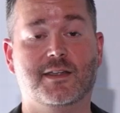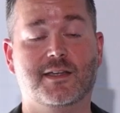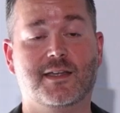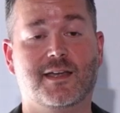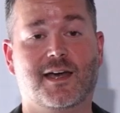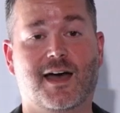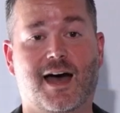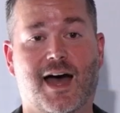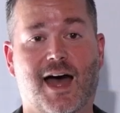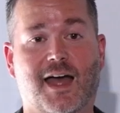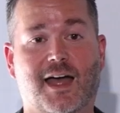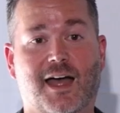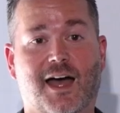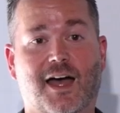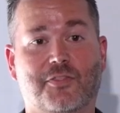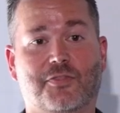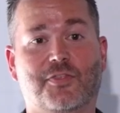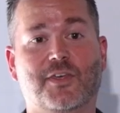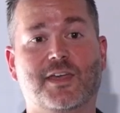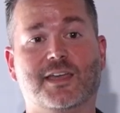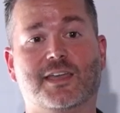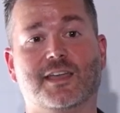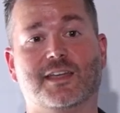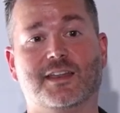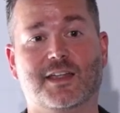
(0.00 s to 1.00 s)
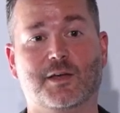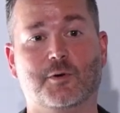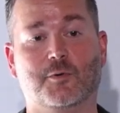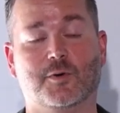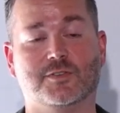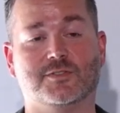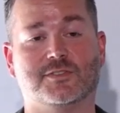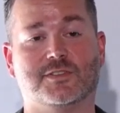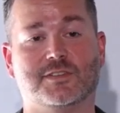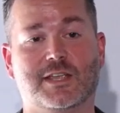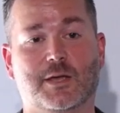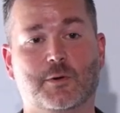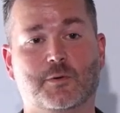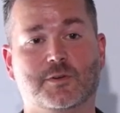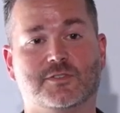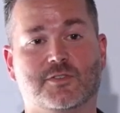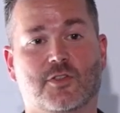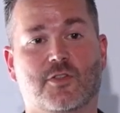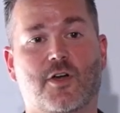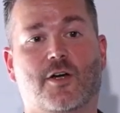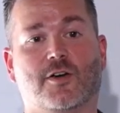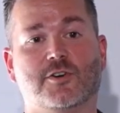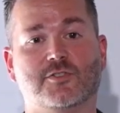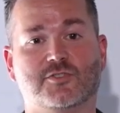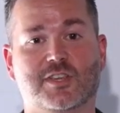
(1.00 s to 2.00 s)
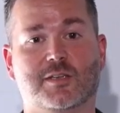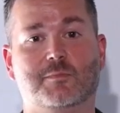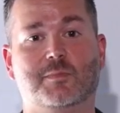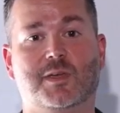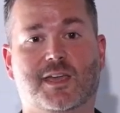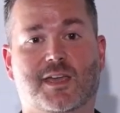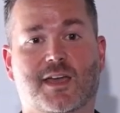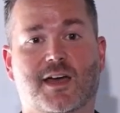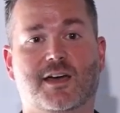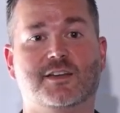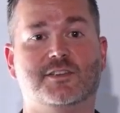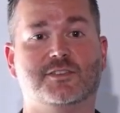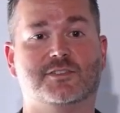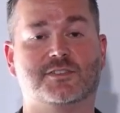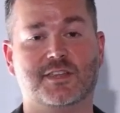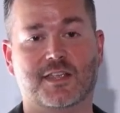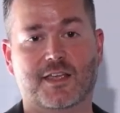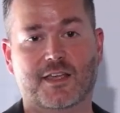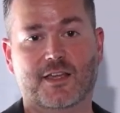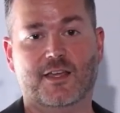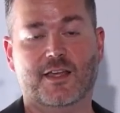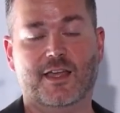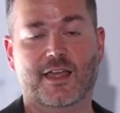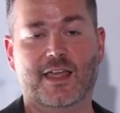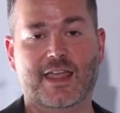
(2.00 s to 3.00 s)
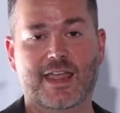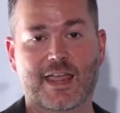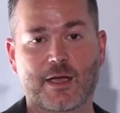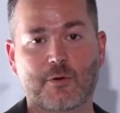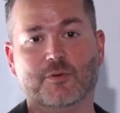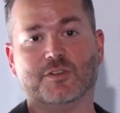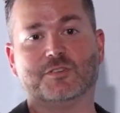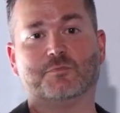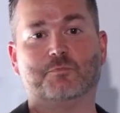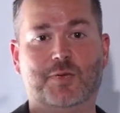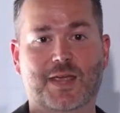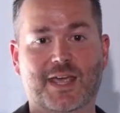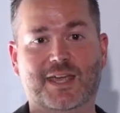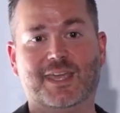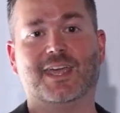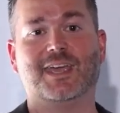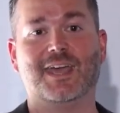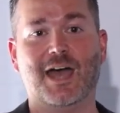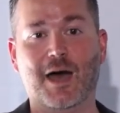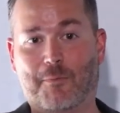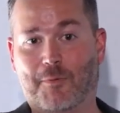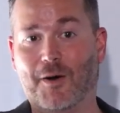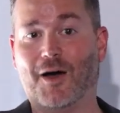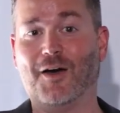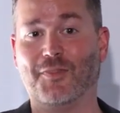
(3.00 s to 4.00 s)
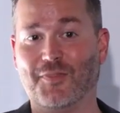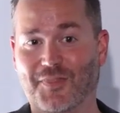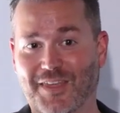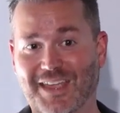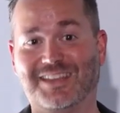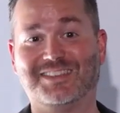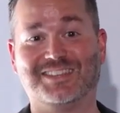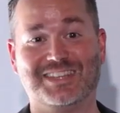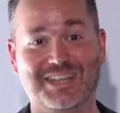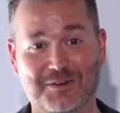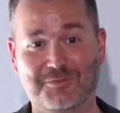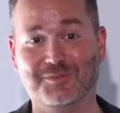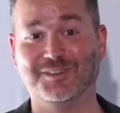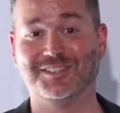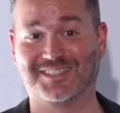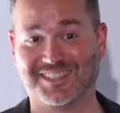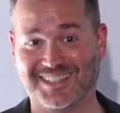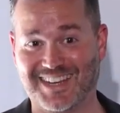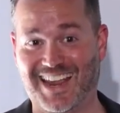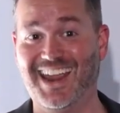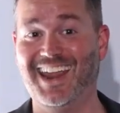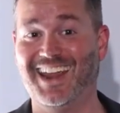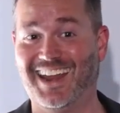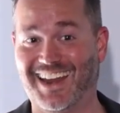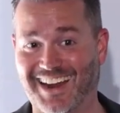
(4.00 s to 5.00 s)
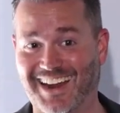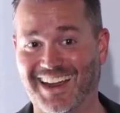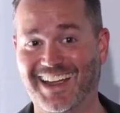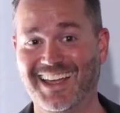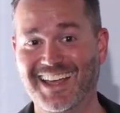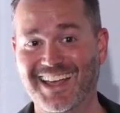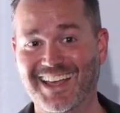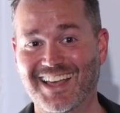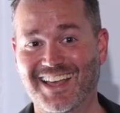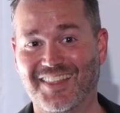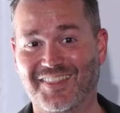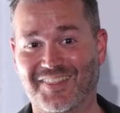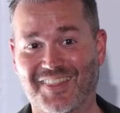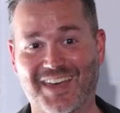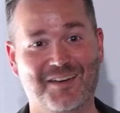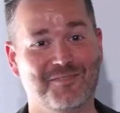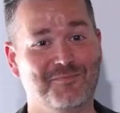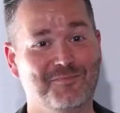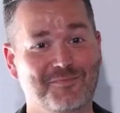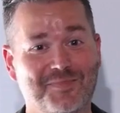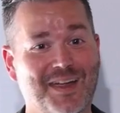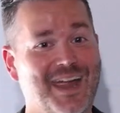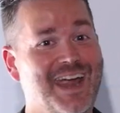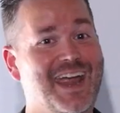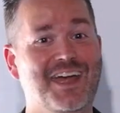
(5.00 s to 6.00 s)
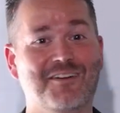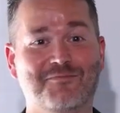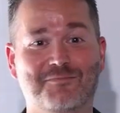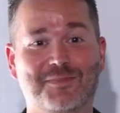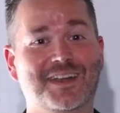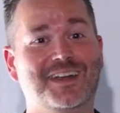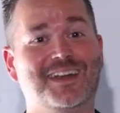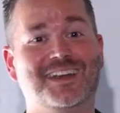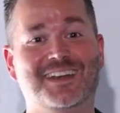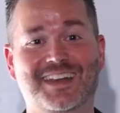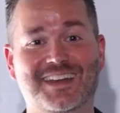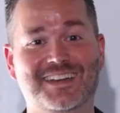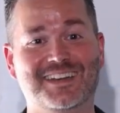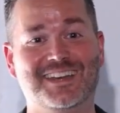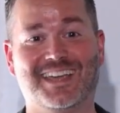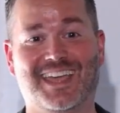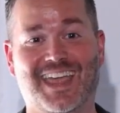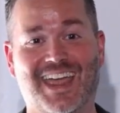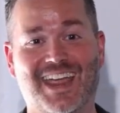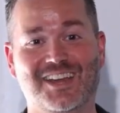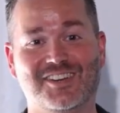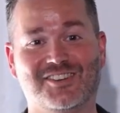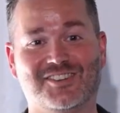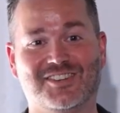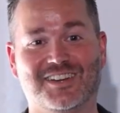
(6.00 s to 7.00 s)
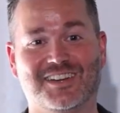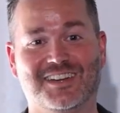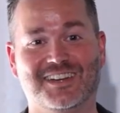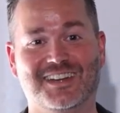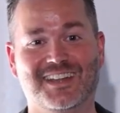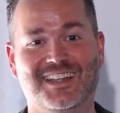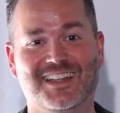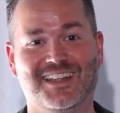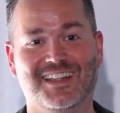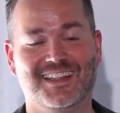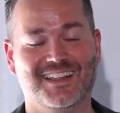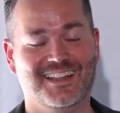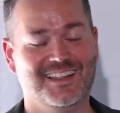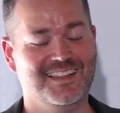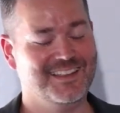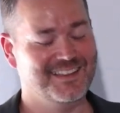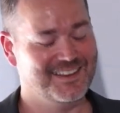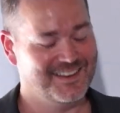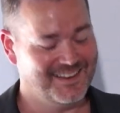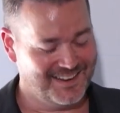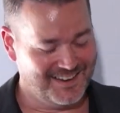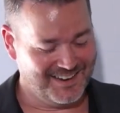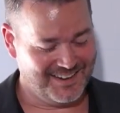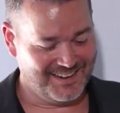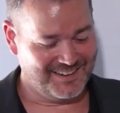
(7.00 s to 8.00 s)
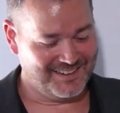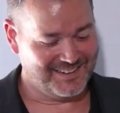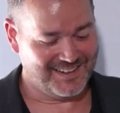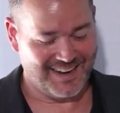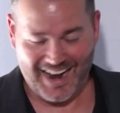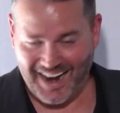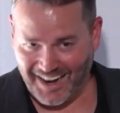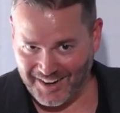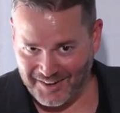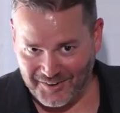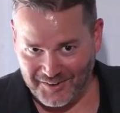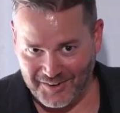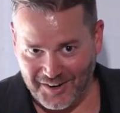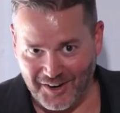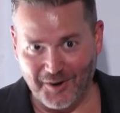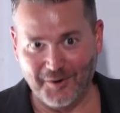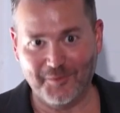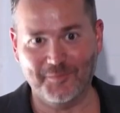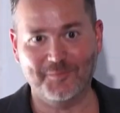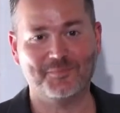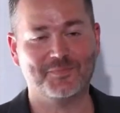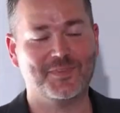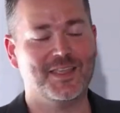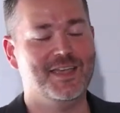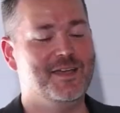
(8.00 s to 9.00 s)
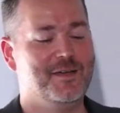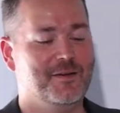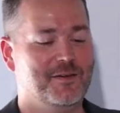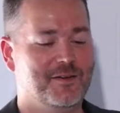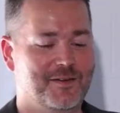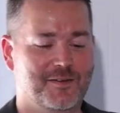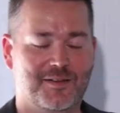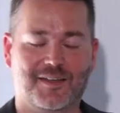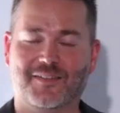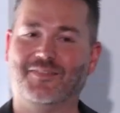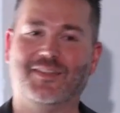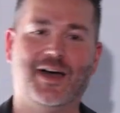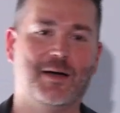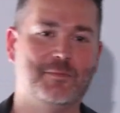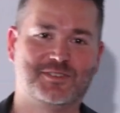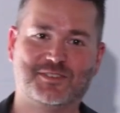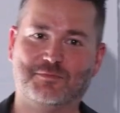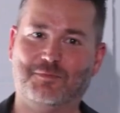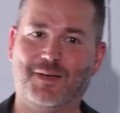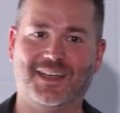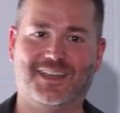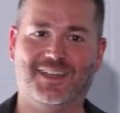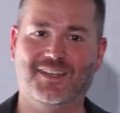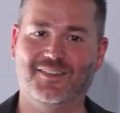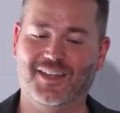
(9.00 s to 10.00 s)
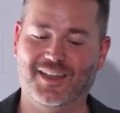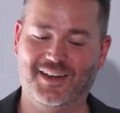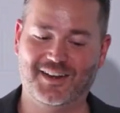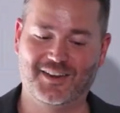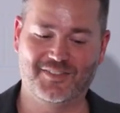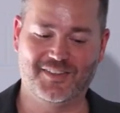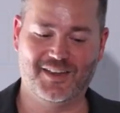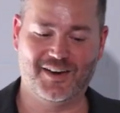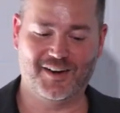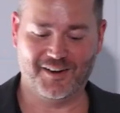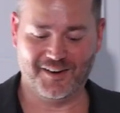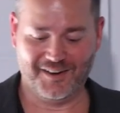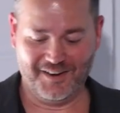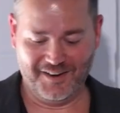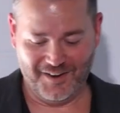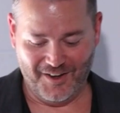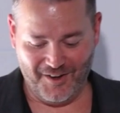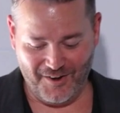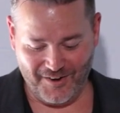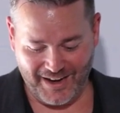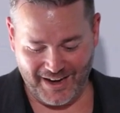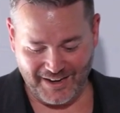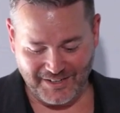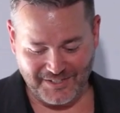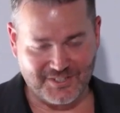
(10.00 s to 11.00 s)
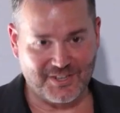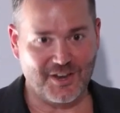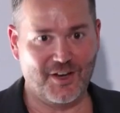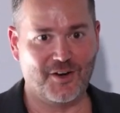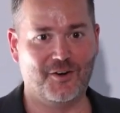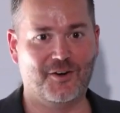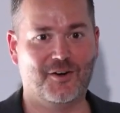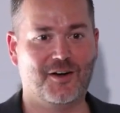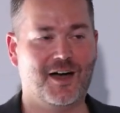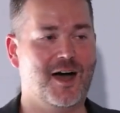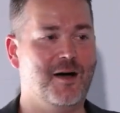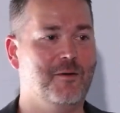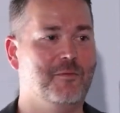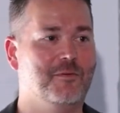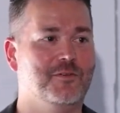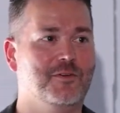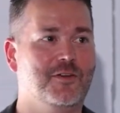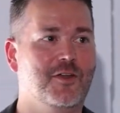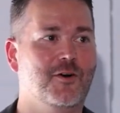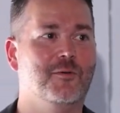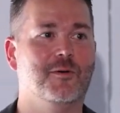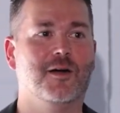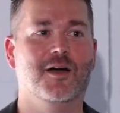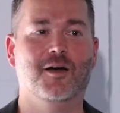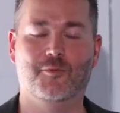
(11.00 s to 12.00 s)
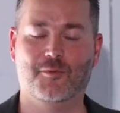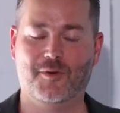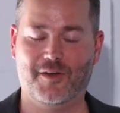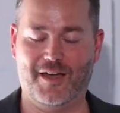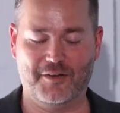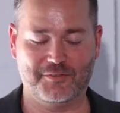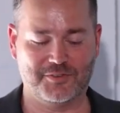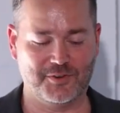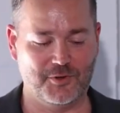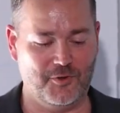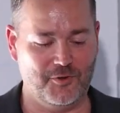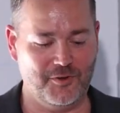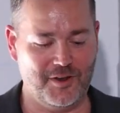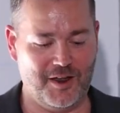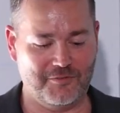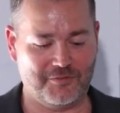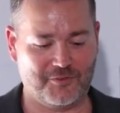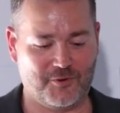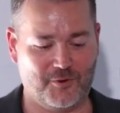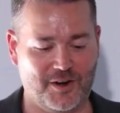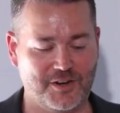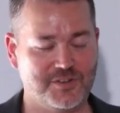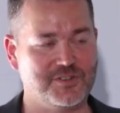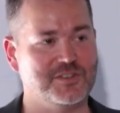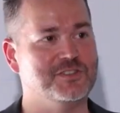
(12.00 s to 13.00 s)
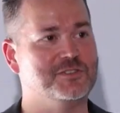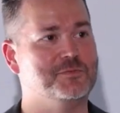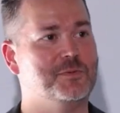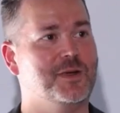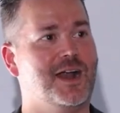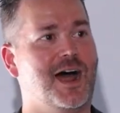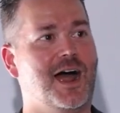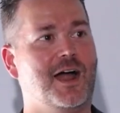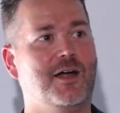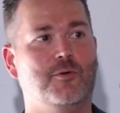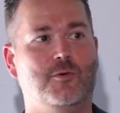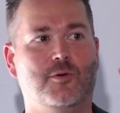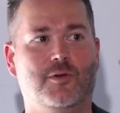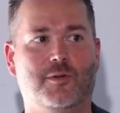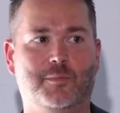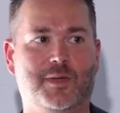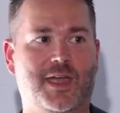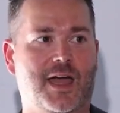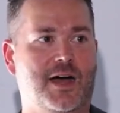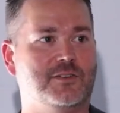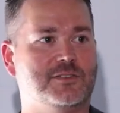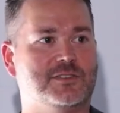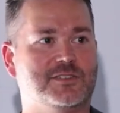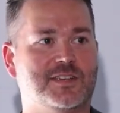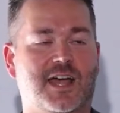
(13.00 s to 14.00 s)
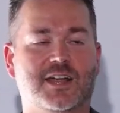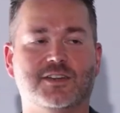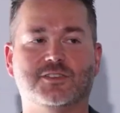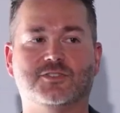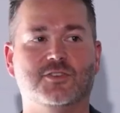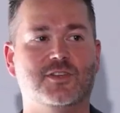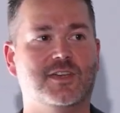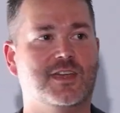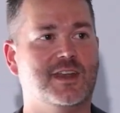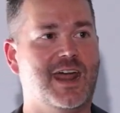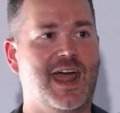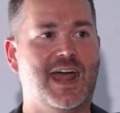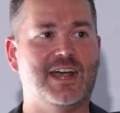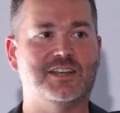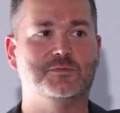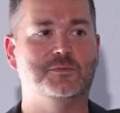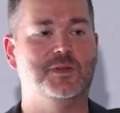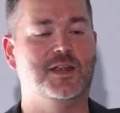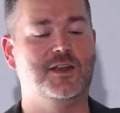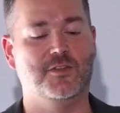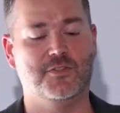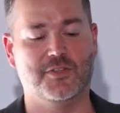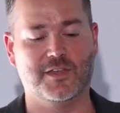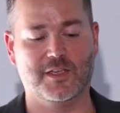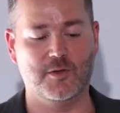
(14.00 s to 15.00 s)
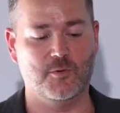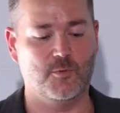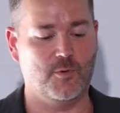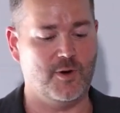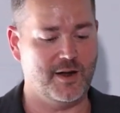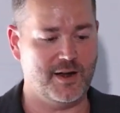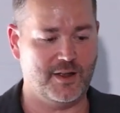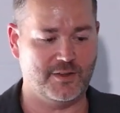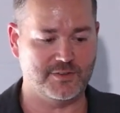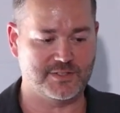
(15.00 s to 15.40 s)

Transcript: I, I think it, it, was, it was largely because it was picking up on things he was saying that may have been an indication. I don't know. I'm speculating there. Okay, so um, no, we'll have to hold off questions, but I will be outside so you can ask me anything you want.